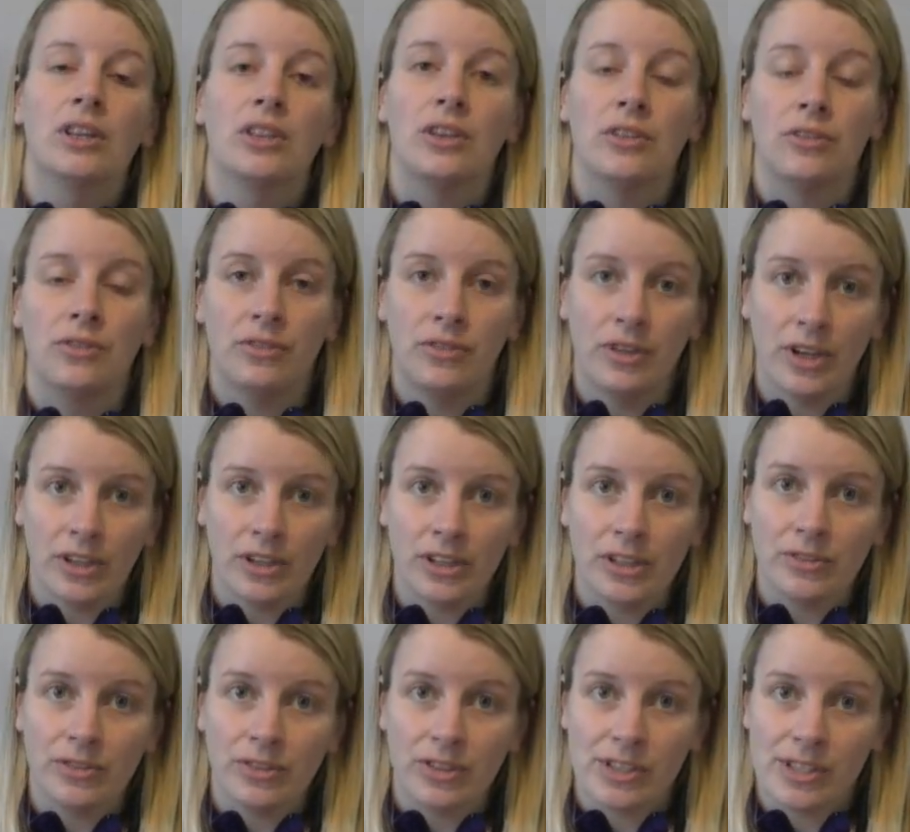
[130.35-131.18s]
The
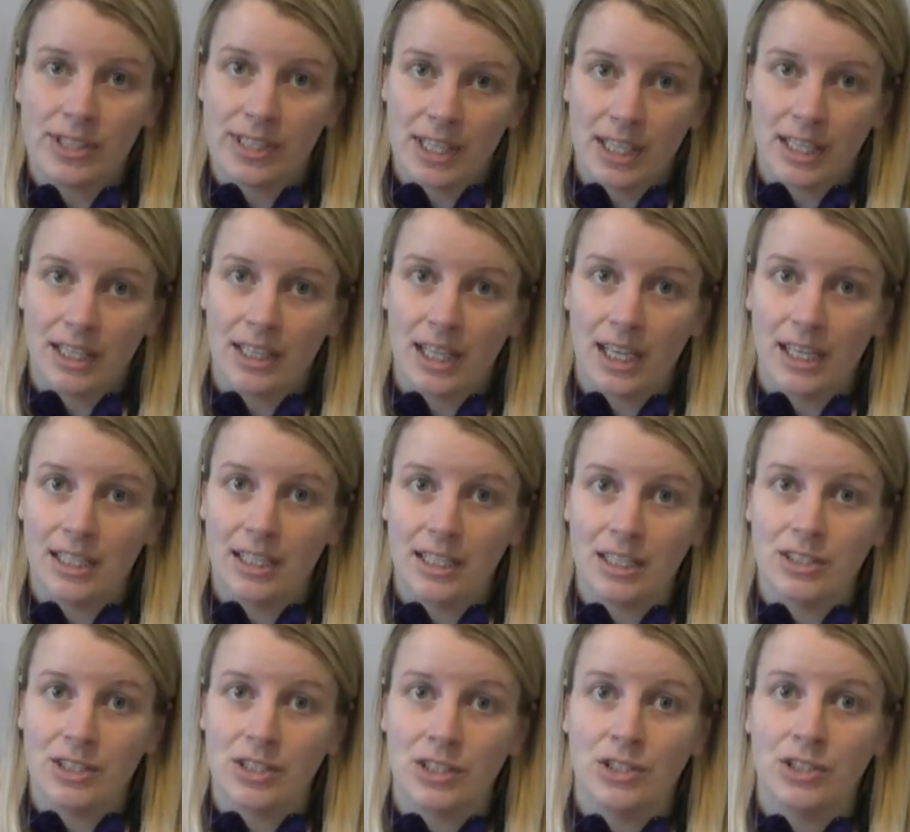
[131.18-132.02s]
very first thing they
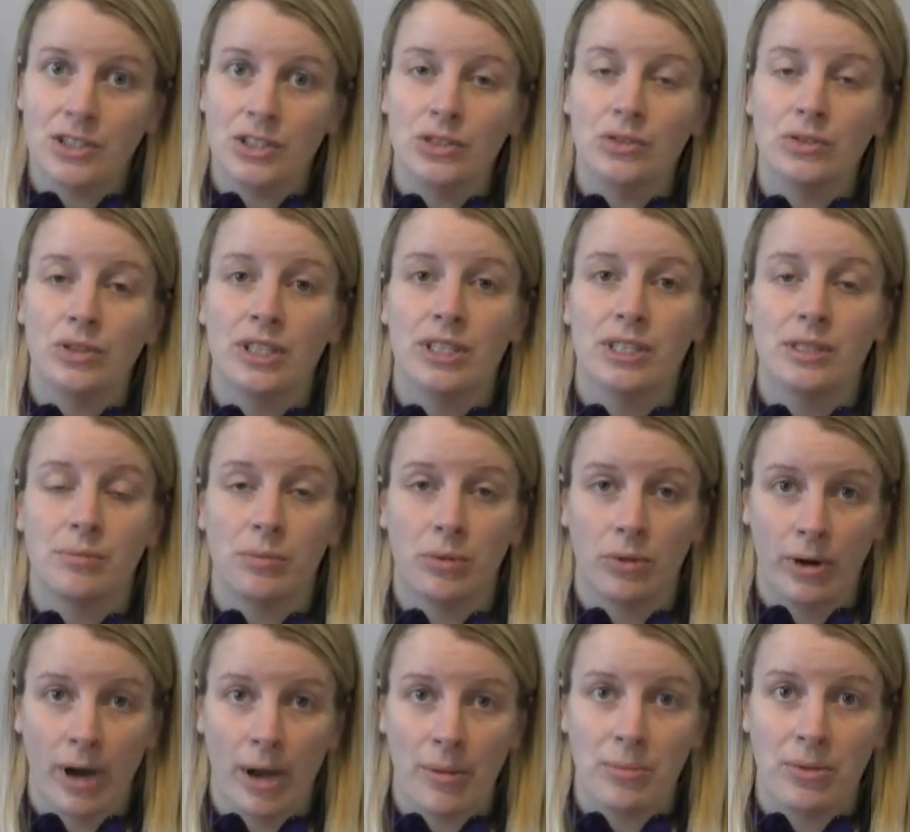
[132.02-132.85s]
need to do is
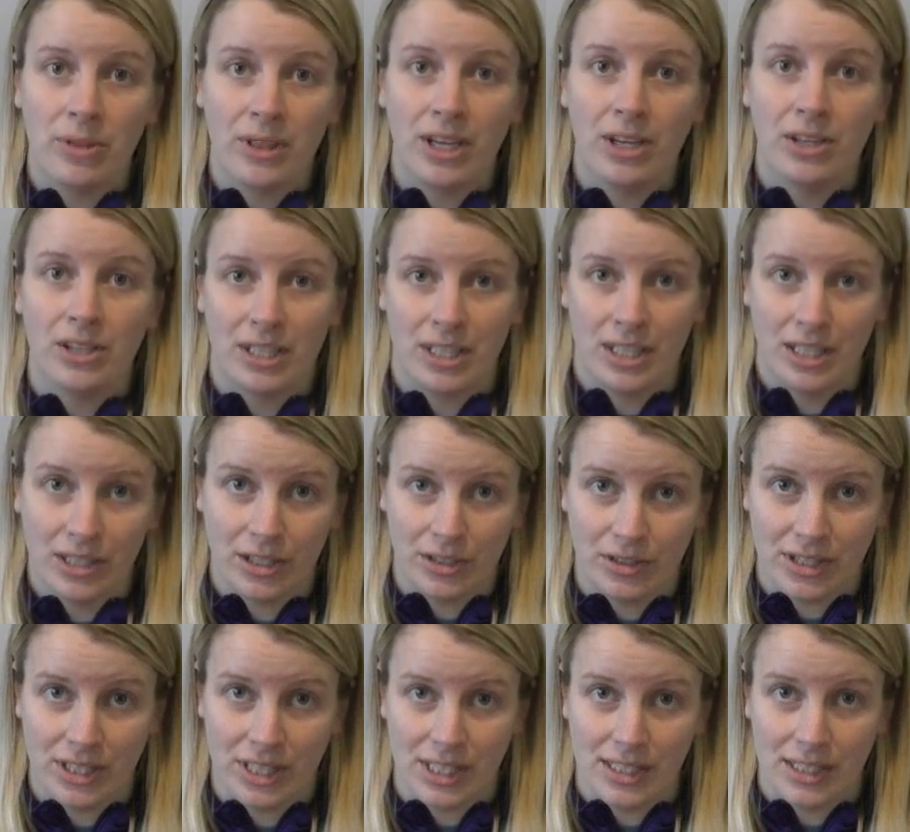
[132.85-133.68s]
prep their
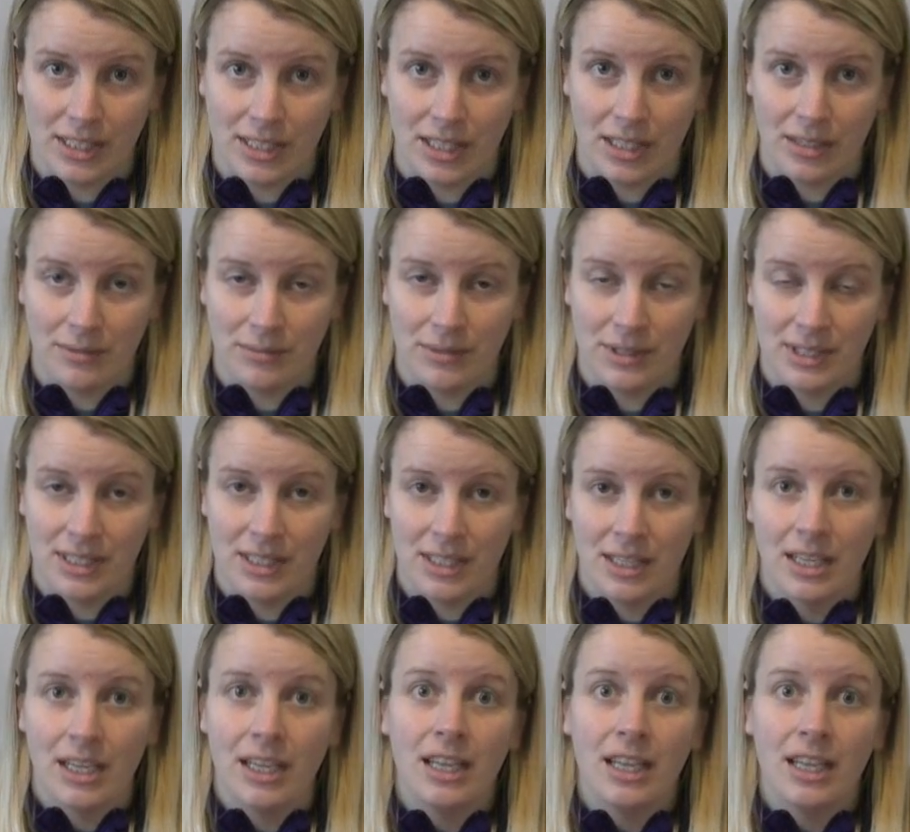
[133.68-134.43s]
ecosystems.